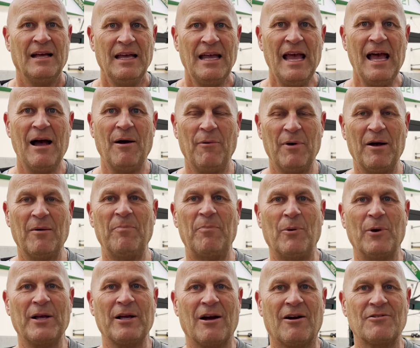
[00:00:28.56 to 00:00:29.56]
Yeah, well,
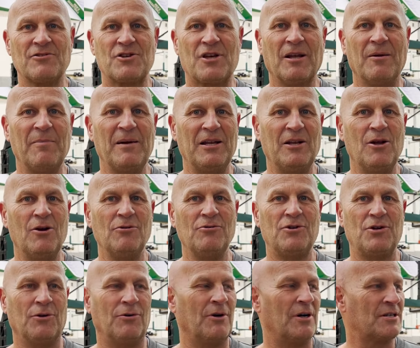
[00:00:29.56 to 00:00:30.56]
point guard's going to be new
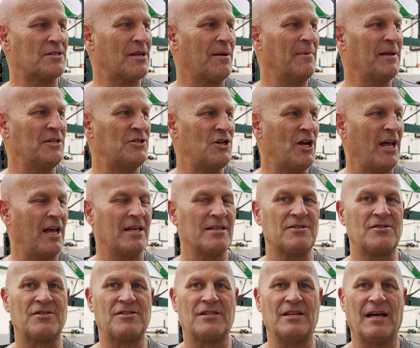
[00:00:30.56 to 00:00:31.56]
to us. I mean,
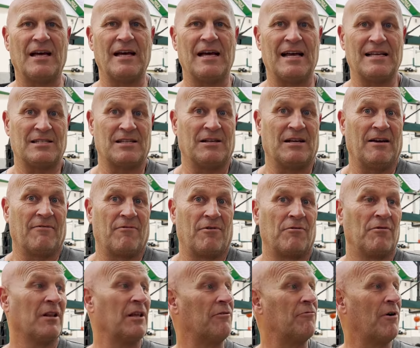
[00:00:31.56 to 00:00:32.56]
Chance hasn't ever
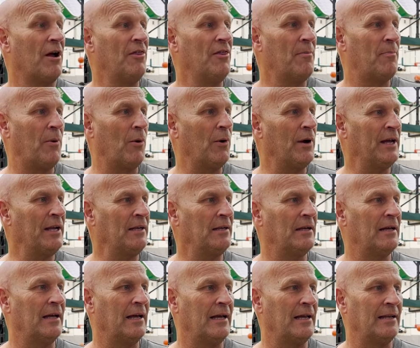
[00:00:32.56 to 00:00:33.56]
really run the point,
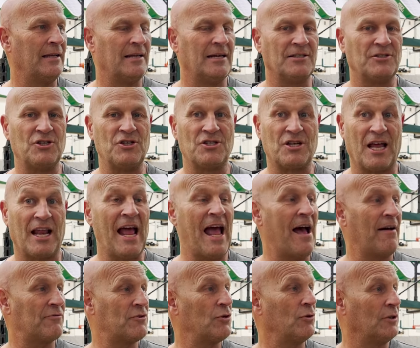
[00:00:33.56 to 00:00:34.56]
and she's going to
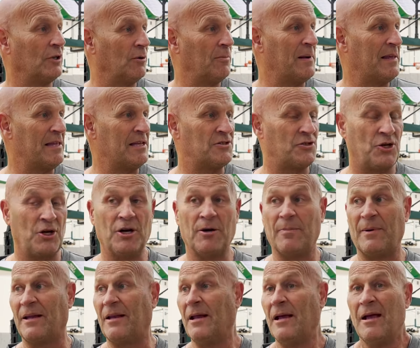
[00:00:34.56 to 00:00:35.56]
have to a little bit this year,
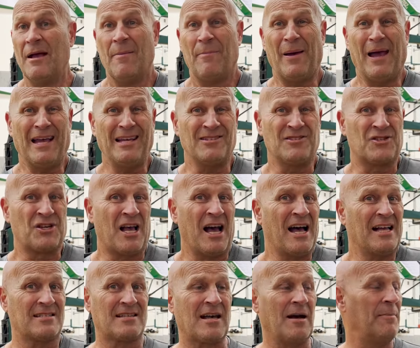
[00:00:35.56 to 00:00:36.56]
but Peyton
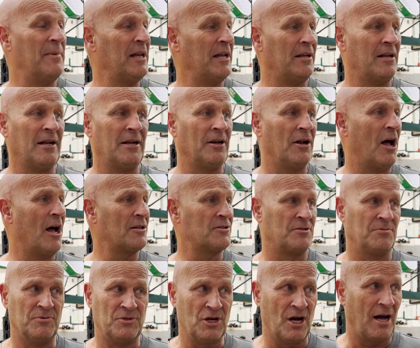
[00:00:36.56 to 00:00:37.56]
Scott's come in and done an
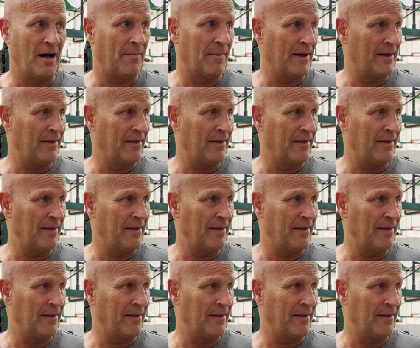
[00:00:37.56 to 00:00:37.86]
awesome job.